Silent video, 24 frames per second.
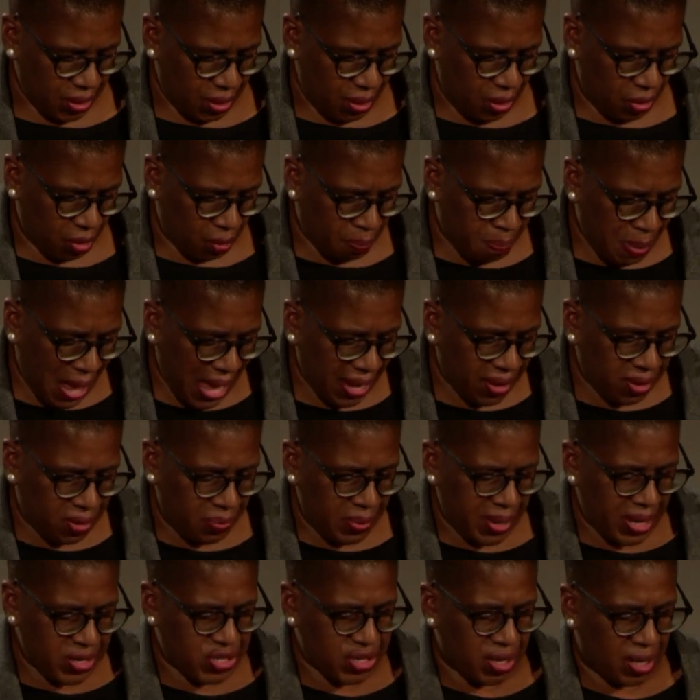look back on
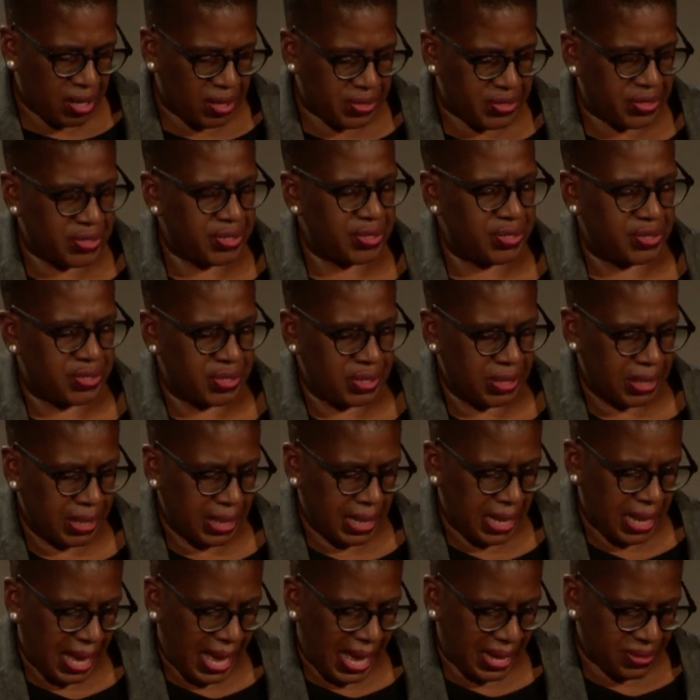their childhood
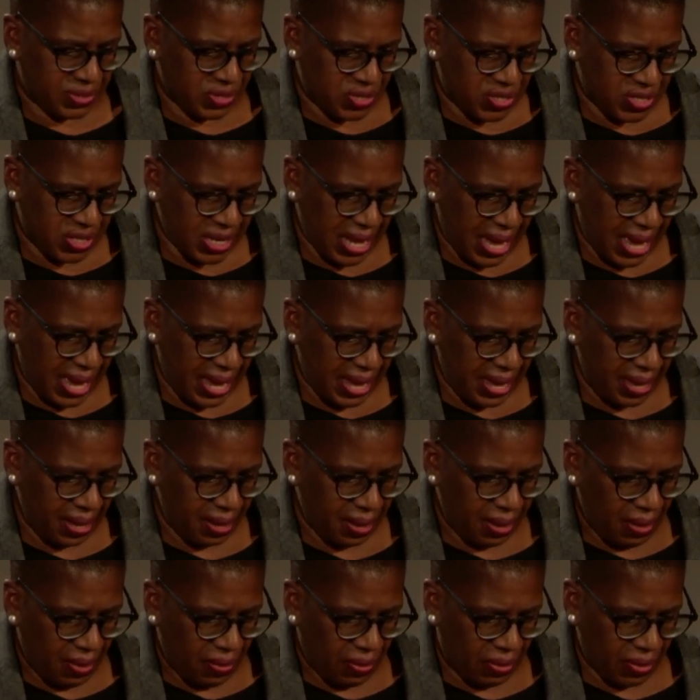and say
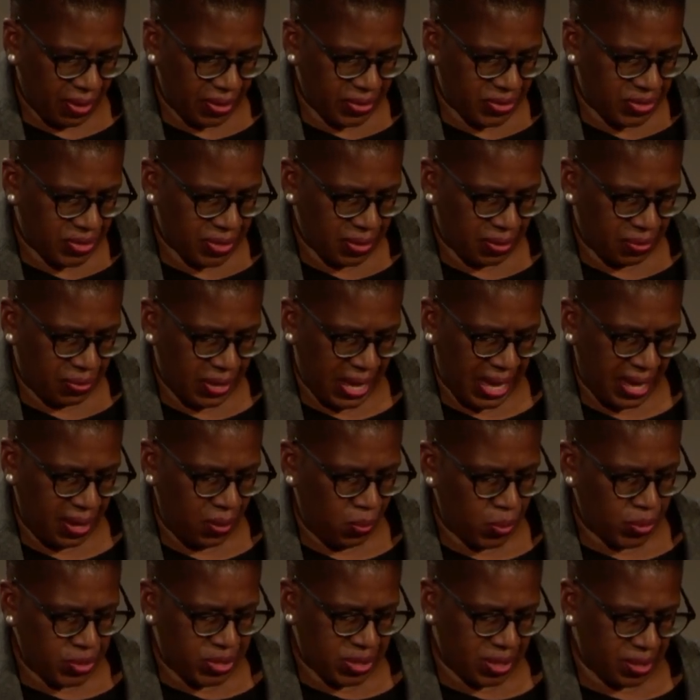that they
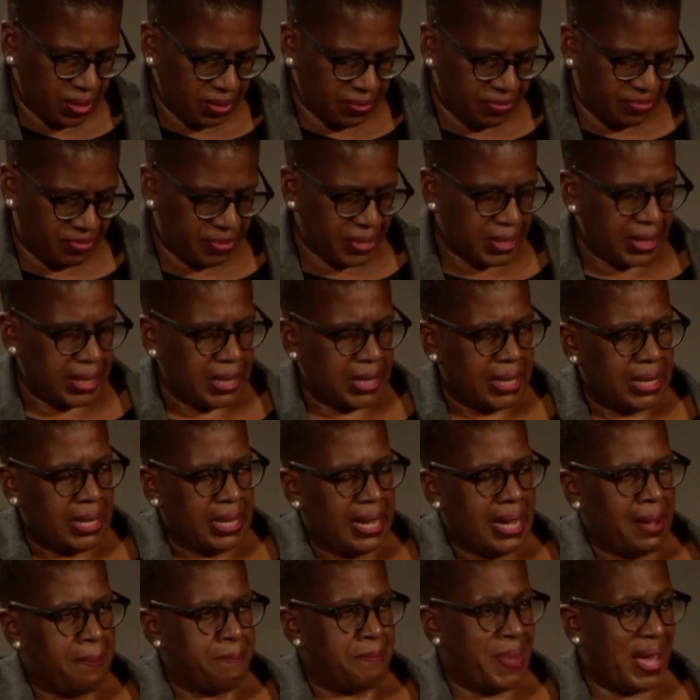would have
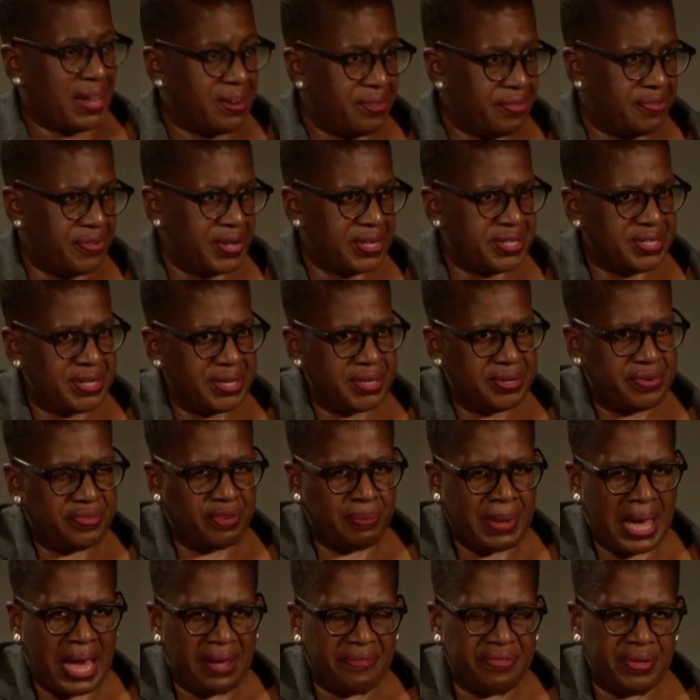benefited
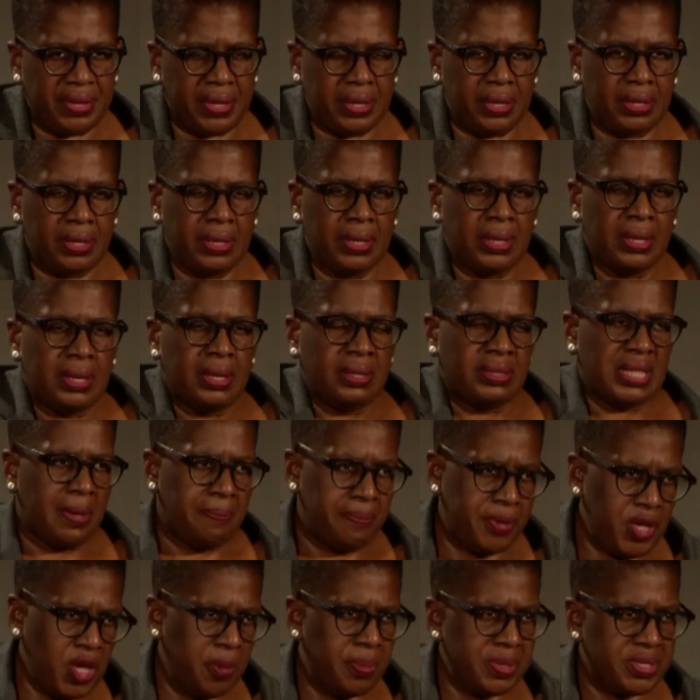from having their
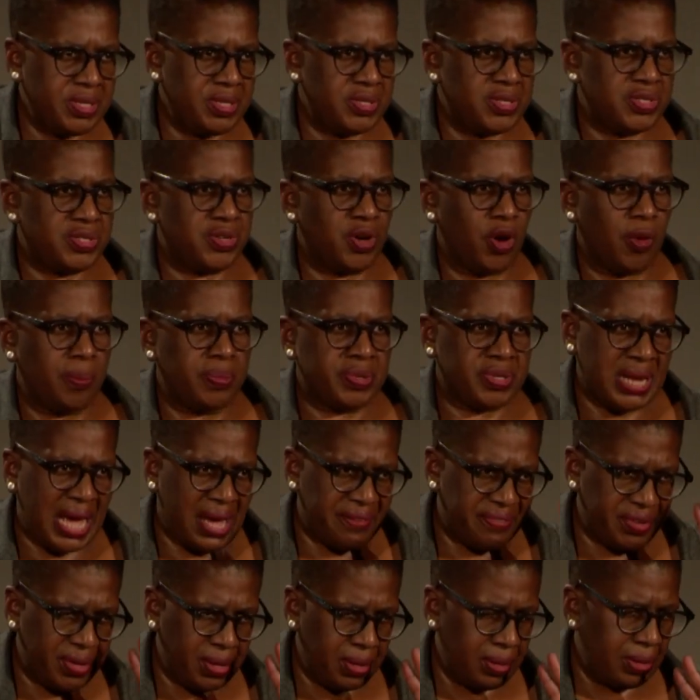puberty stopped and
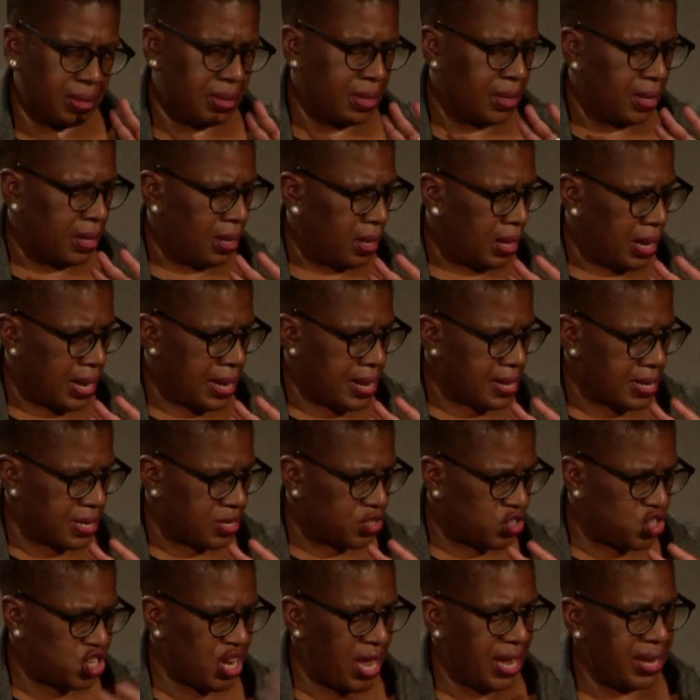having
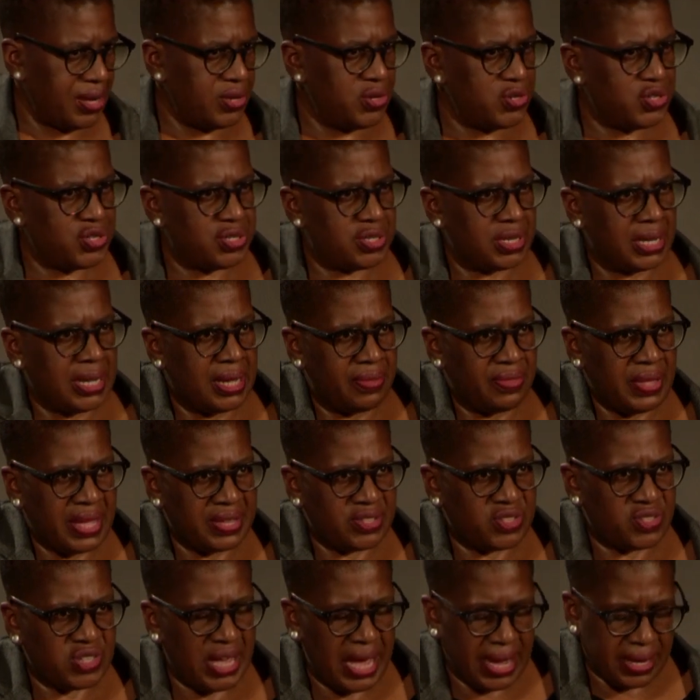changed their
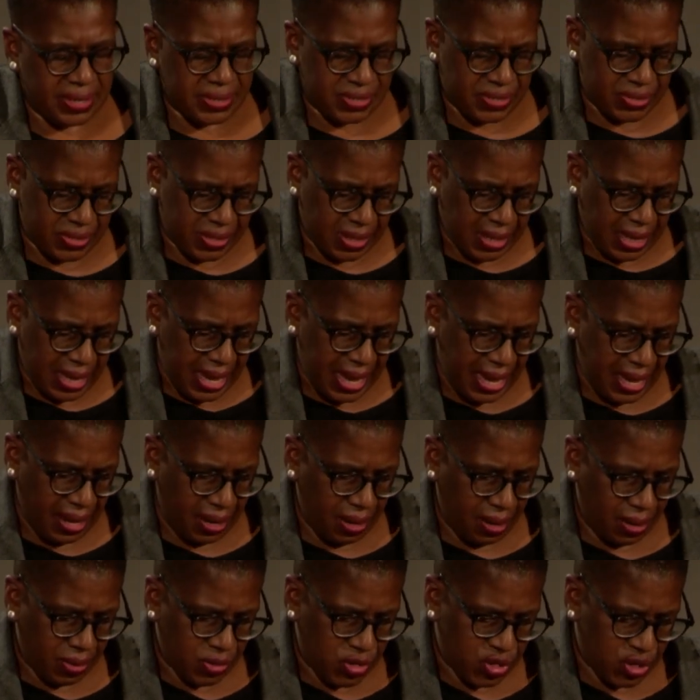sex
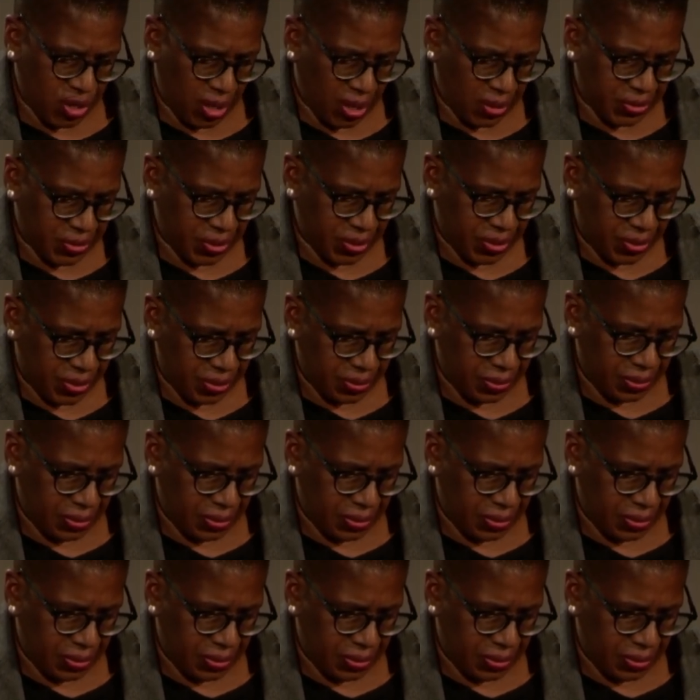in childhood.